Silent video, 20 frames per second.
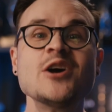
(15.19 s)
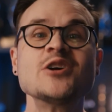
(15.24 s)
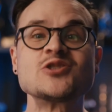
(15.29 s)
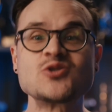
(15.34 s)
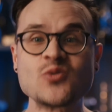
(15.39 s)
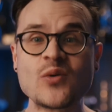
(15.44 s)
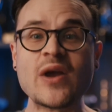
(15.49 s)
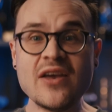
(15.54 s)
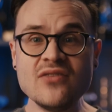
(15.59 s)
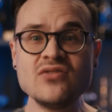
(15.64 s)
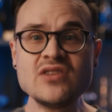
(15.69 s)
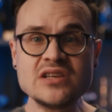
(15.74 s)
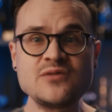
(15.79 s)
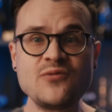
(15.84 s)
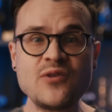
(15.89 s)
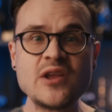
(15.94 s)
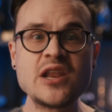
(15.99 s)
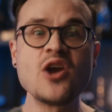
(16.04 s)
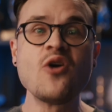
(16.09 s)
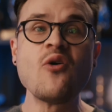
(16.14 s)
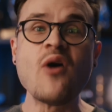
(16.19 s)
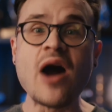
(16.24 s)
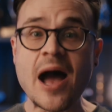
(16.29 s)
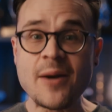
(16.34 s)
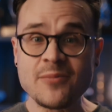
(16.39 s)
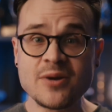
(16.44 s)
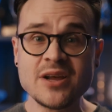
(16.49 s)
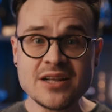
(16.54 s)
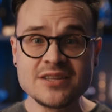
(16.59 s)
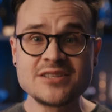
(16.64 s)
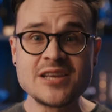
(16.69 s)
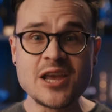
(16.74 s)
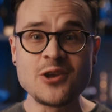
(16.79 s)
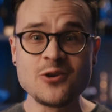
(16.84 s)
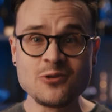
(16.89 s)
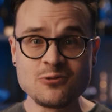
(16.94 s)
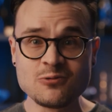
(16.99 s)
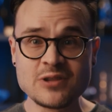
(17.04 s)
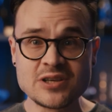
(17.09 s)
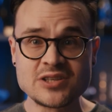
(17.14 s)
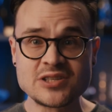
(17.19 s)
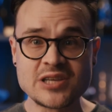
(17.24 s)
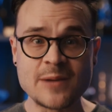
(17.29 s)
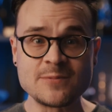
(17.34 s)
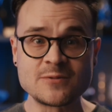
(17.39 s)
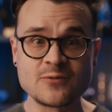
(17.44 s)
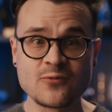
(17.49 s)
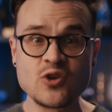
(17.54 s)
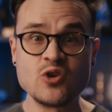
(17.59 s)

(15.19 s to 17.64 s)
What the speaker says: So in this video, I'm going to take you through the steps